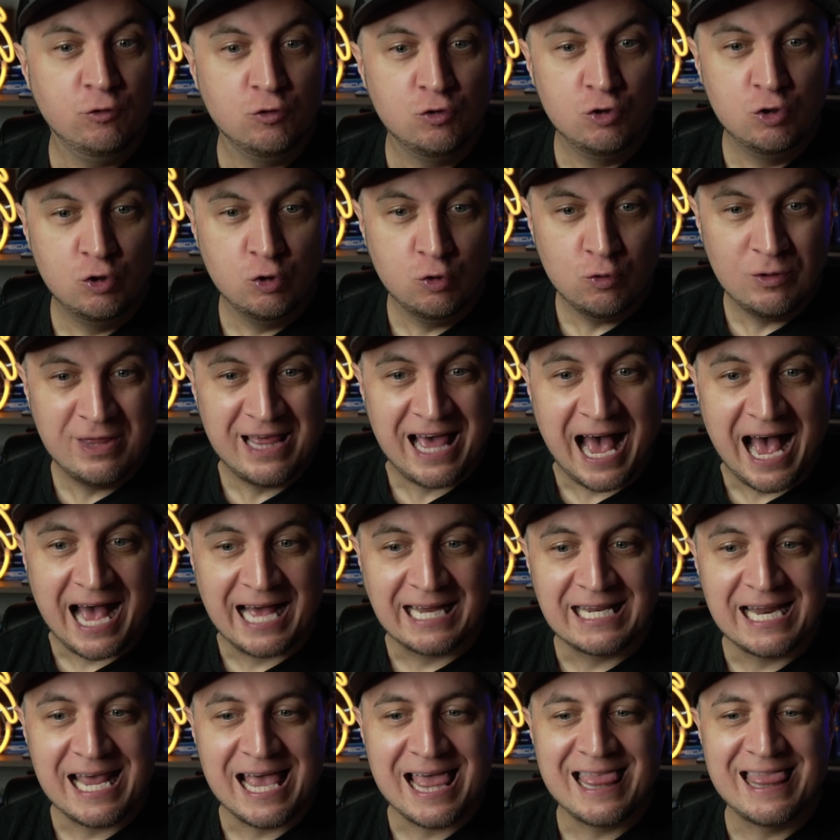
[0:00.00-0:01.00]
you do
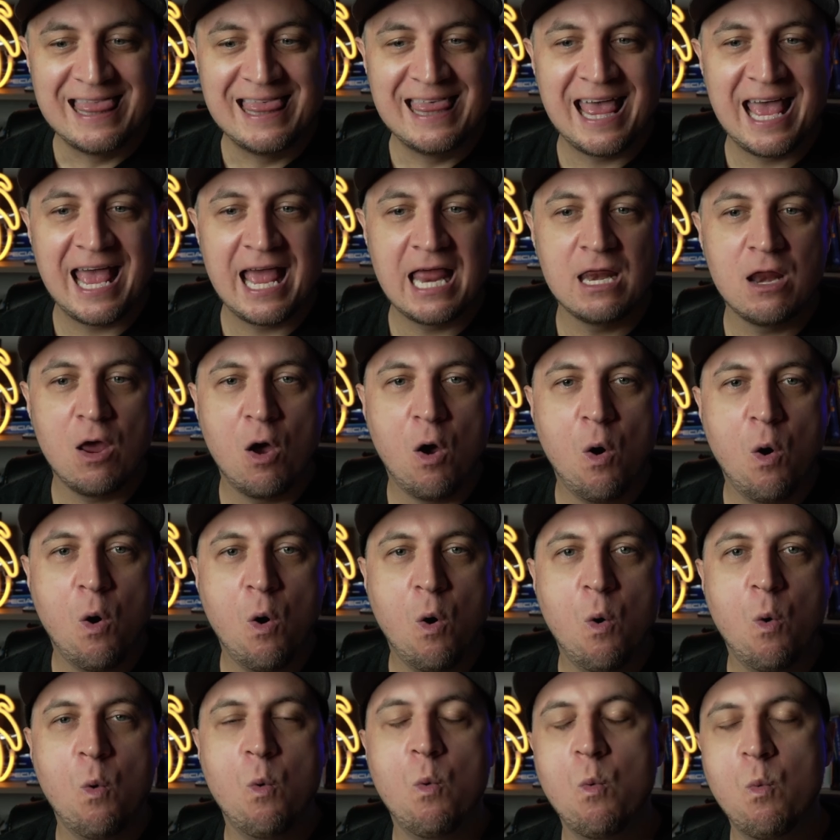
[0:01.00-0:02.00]
that, then
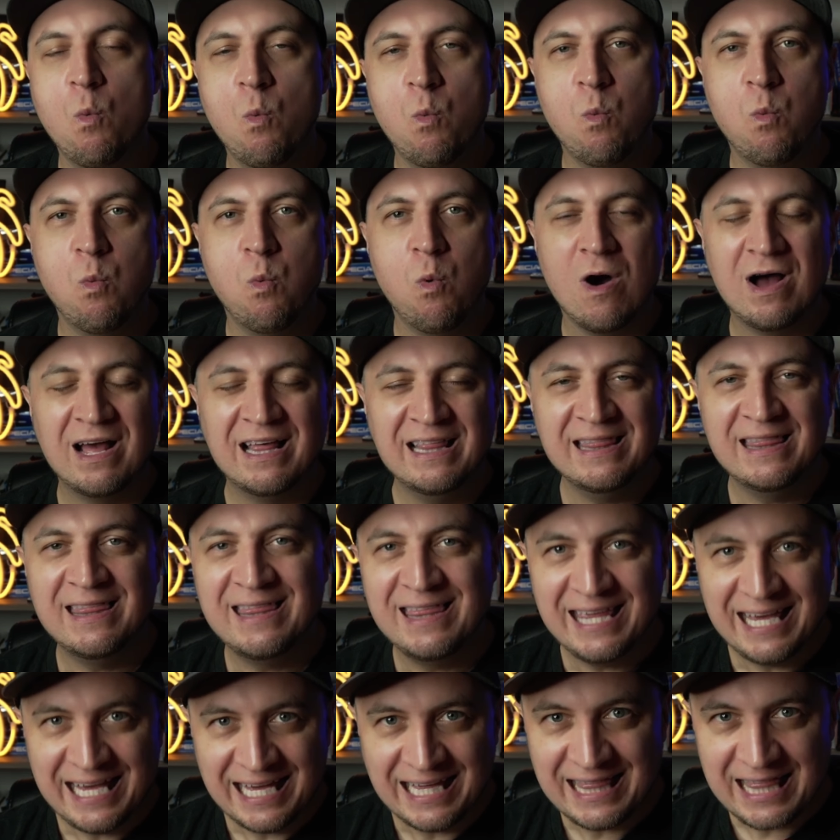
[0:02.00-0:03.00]
one
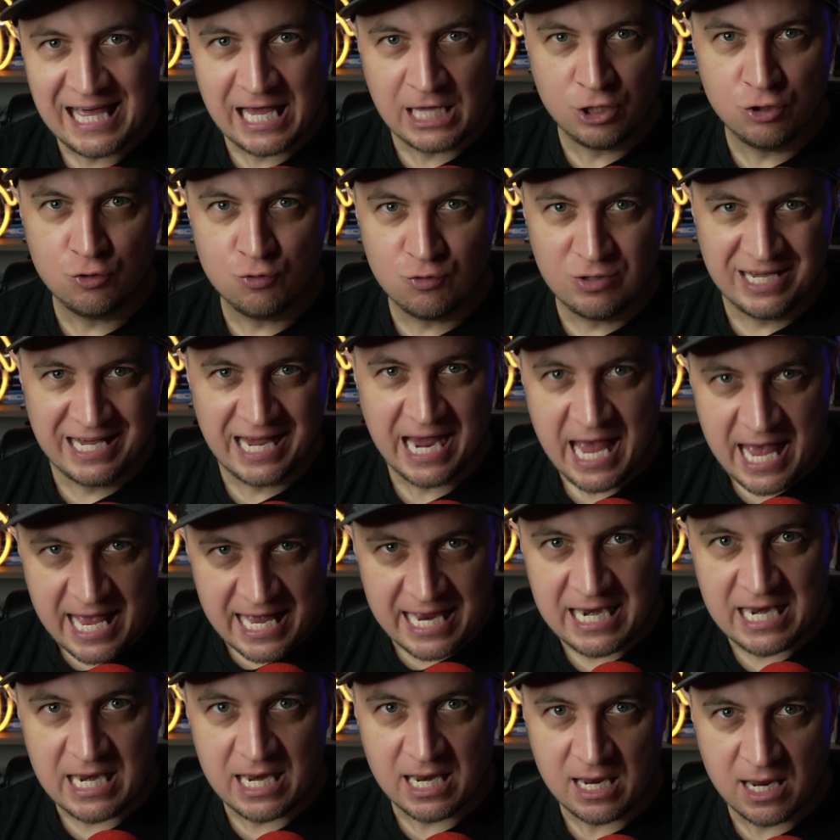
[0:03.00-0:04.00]
thing that you
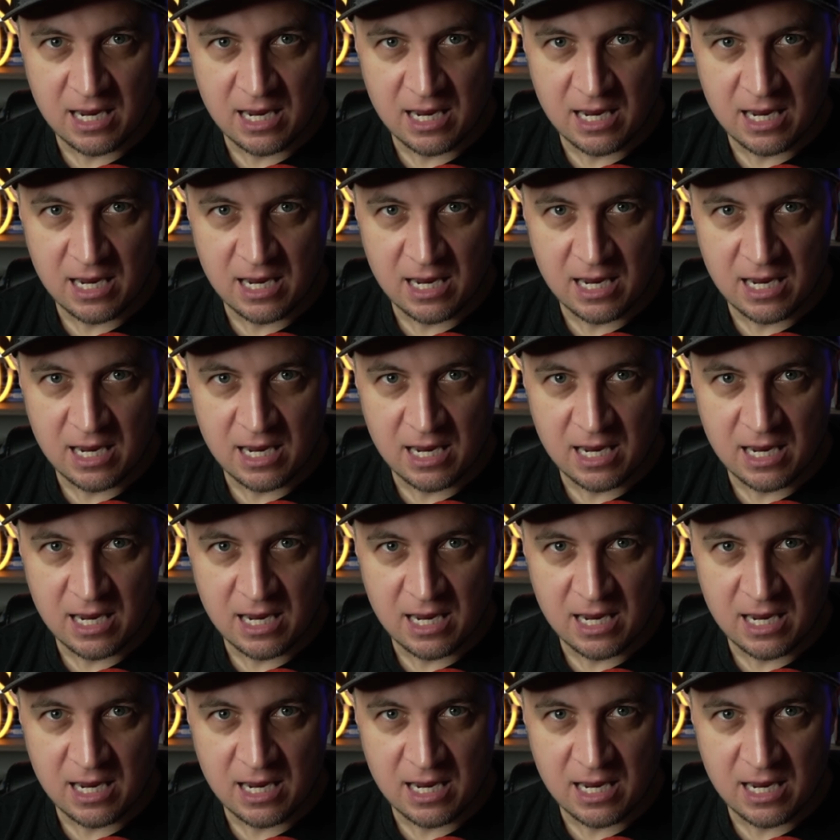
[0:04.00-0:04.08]
get